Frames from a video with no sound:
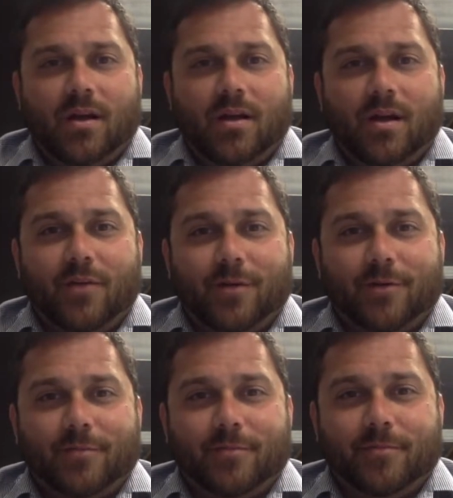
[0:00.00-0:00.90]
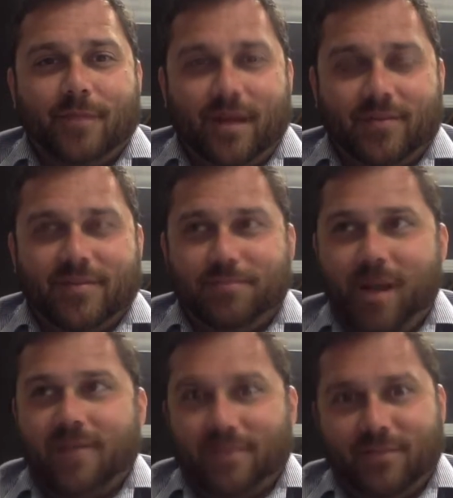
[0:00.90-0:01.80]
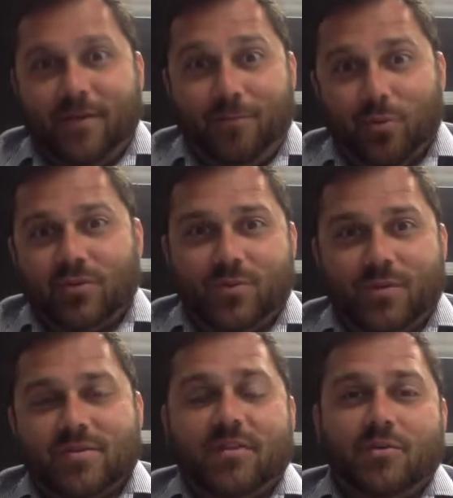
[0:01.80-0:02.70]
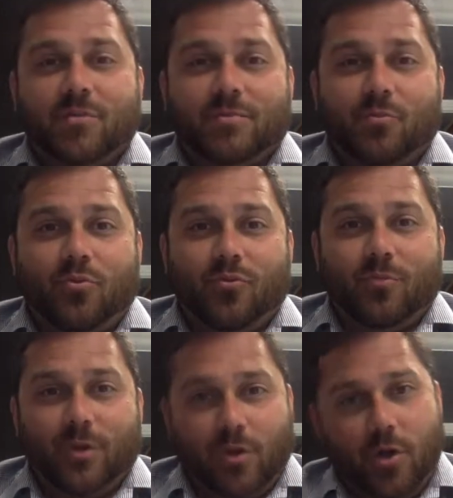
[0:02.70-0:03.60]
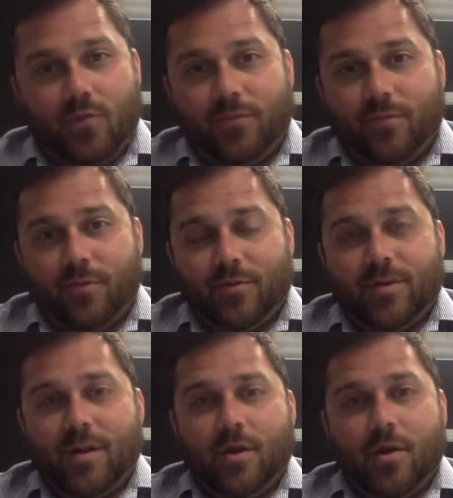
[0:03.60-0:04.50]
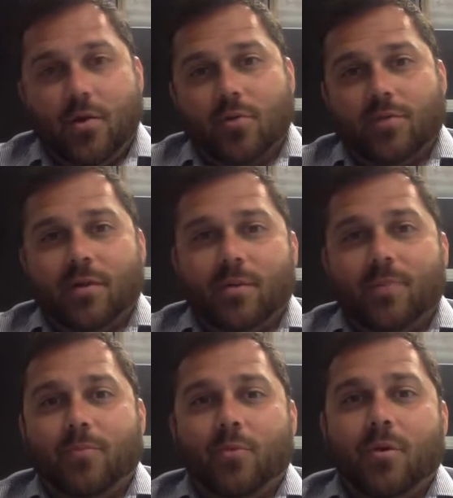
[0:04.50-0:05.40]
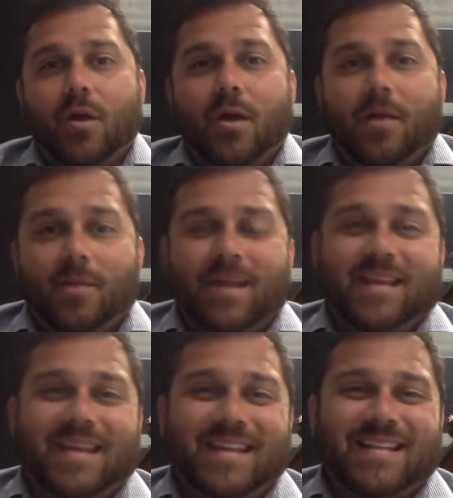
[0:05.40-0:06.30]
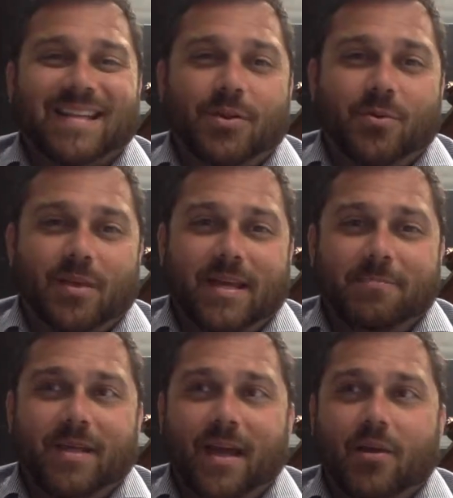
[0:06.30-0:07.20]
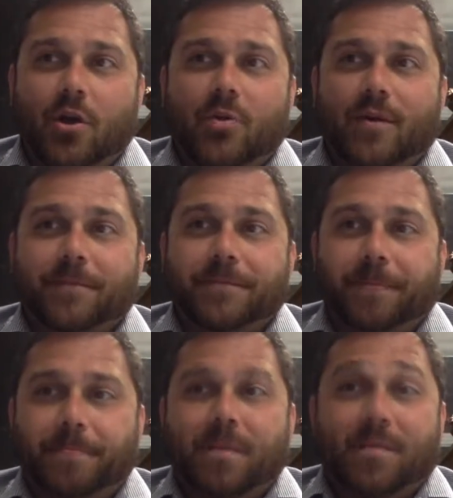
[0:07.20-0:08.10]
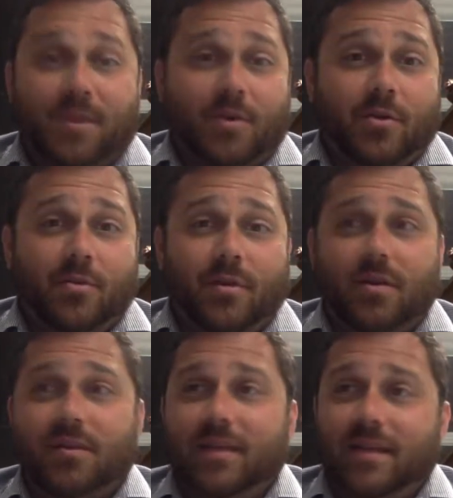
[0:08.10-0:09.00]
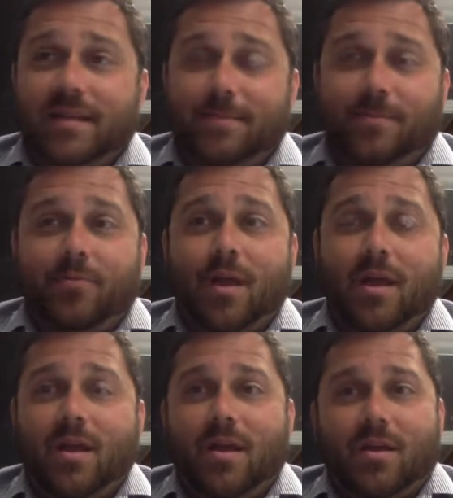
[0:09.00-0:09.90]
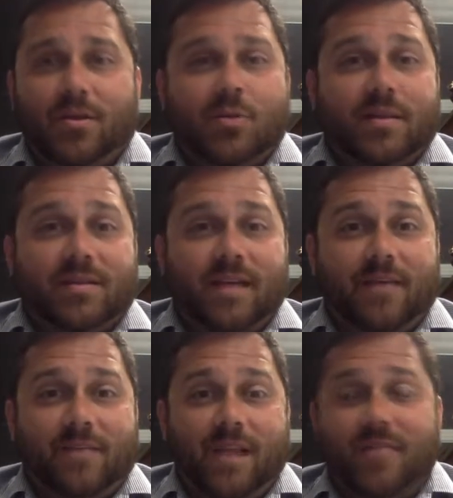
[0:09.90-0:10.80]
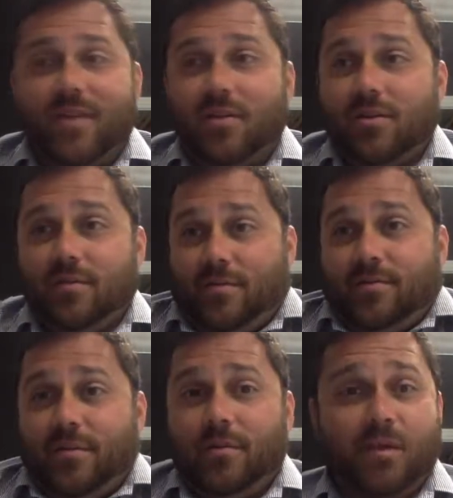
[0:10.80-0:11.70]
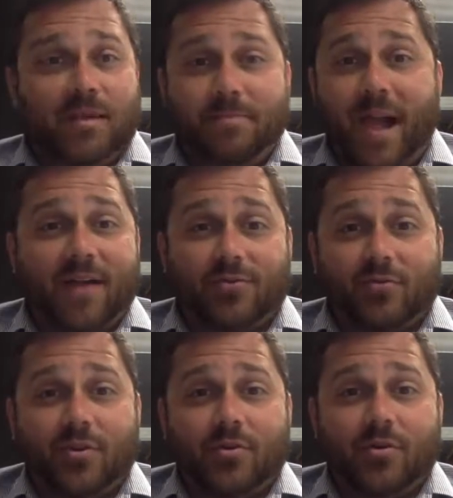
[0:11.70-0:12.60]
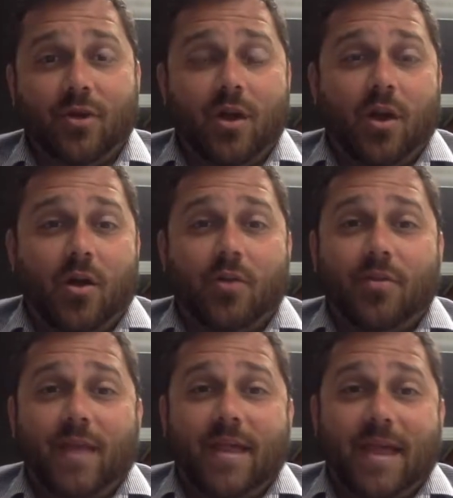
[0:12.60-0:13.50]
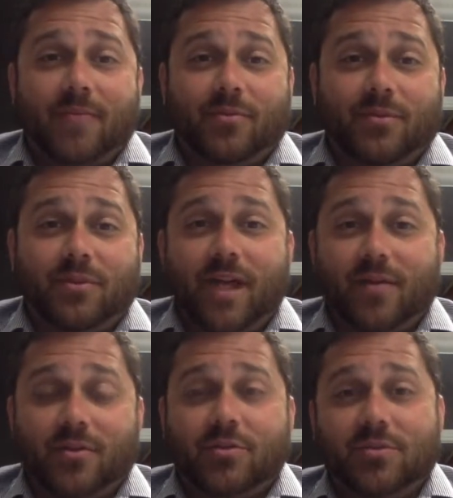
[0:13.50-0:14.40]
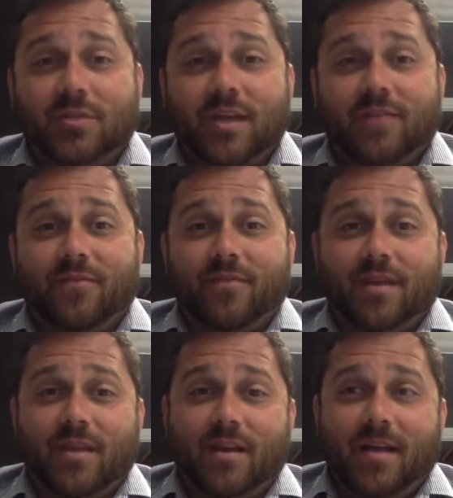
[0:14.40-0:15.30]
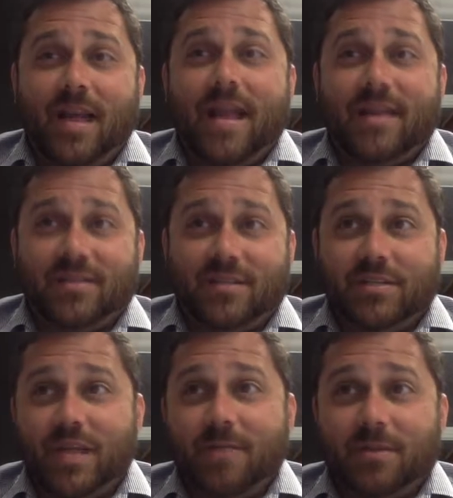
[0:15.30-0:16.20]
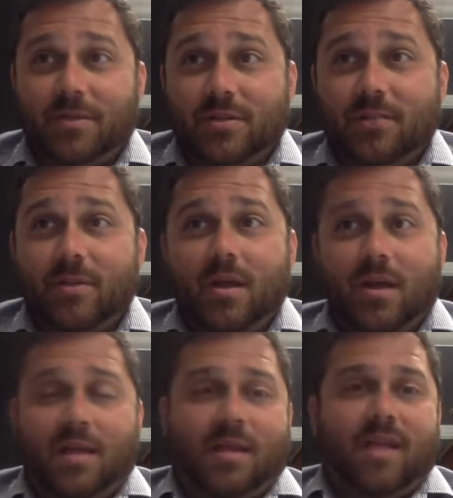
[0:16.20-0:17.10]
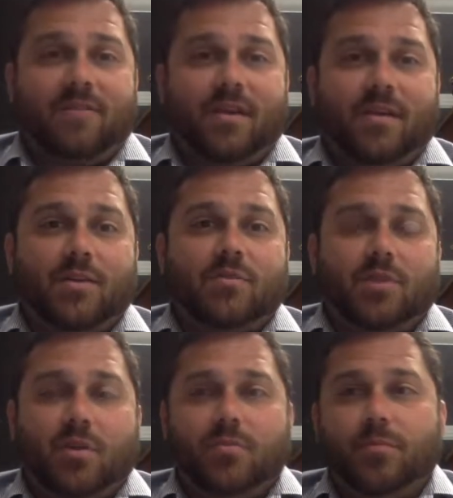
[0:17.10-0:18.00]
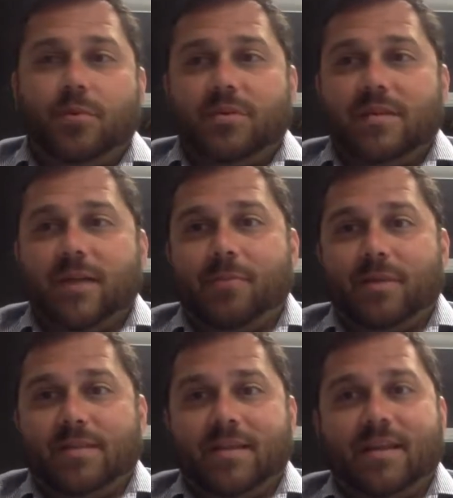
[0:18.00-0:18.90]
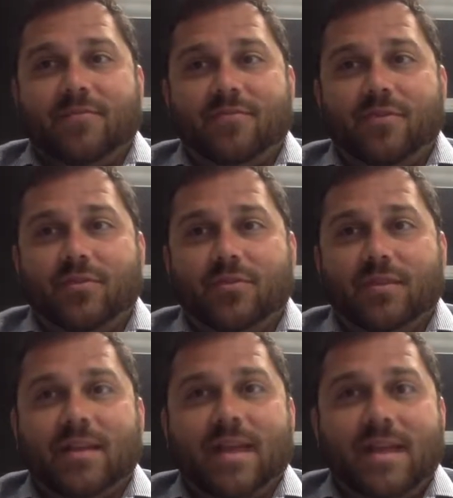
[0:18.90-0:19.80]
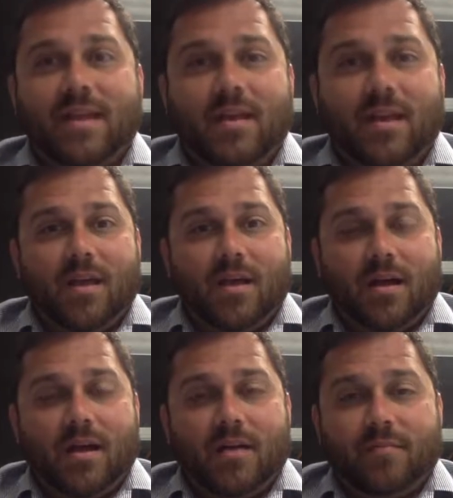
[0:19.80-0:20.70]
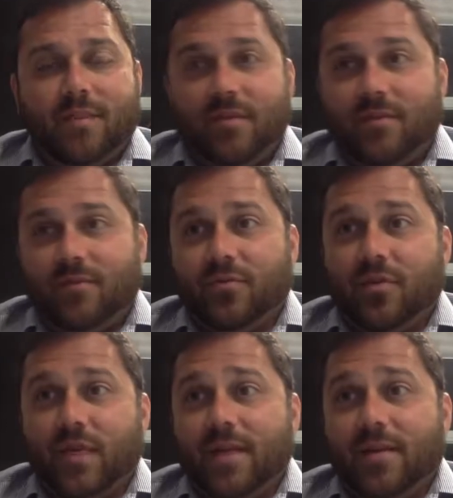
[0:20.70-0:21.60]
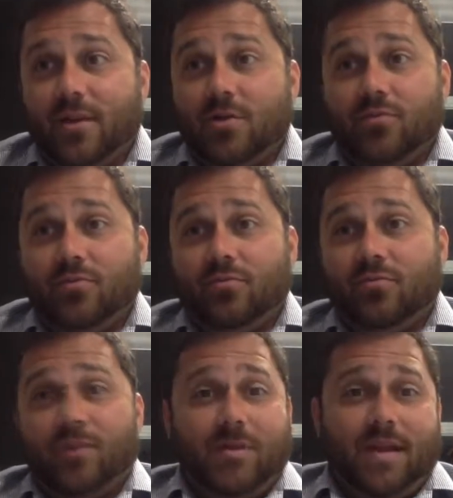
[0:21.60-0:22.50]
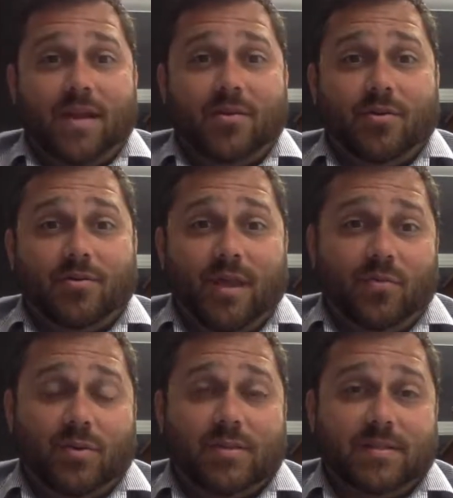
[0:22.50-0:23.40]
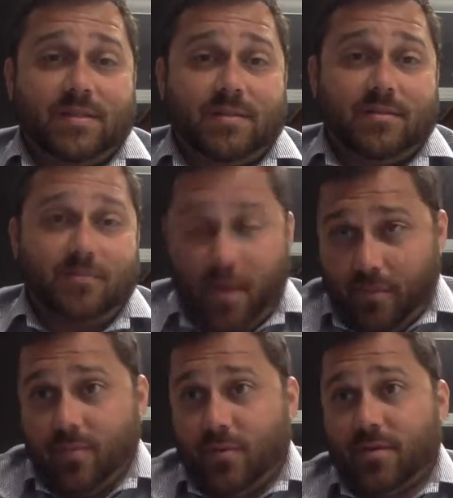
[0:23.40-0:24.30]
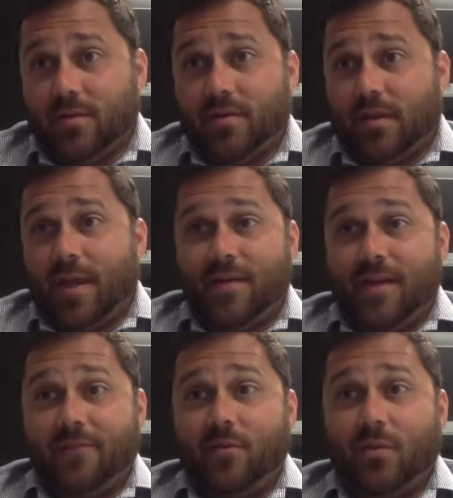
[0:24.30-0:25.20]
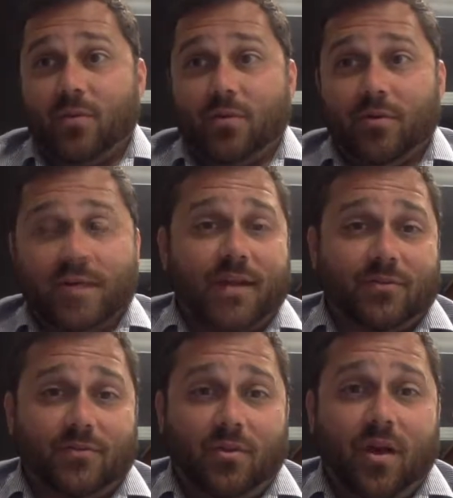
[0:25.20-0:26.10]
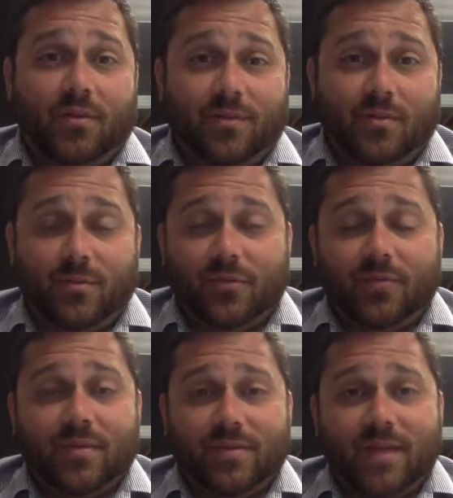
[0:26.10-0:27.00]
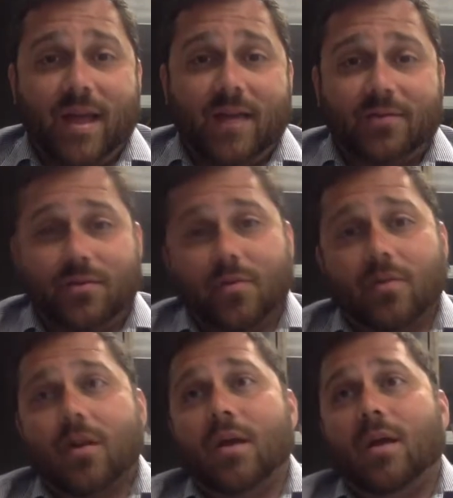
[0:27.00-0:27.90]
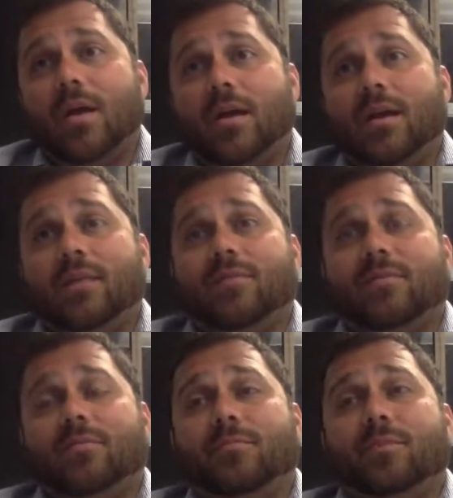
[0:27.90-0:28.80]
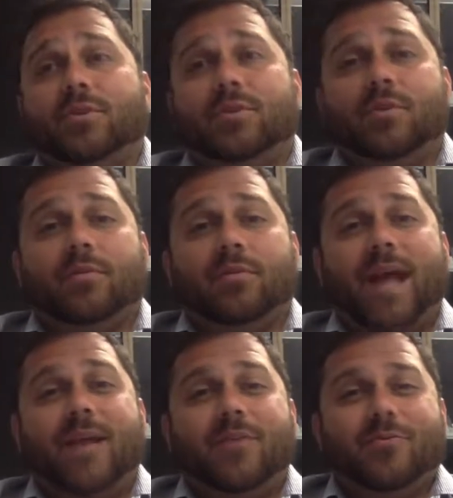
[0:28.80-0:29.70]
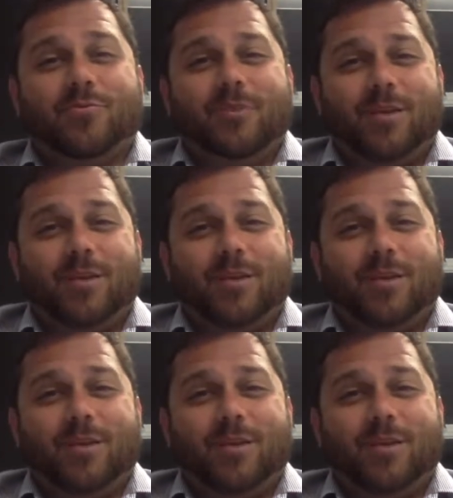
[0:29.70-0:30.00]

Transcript: on their obvious positive upward swing? There's not too much more room to go from 13-0, upward, but can they continue to keep that going? Maybe they could with an elite deep threat. USF, they have that elite pass rusher? Are they able to challenge UCF for the AAC championship? And then FIU, Butch is now playing second fiddle to Lane. And for Lane, can you replicate your 10-win season? Yeah, maybe with a guy that had 41 career tackles for loss and almost 30 sacks, sure. And for Butch, how do you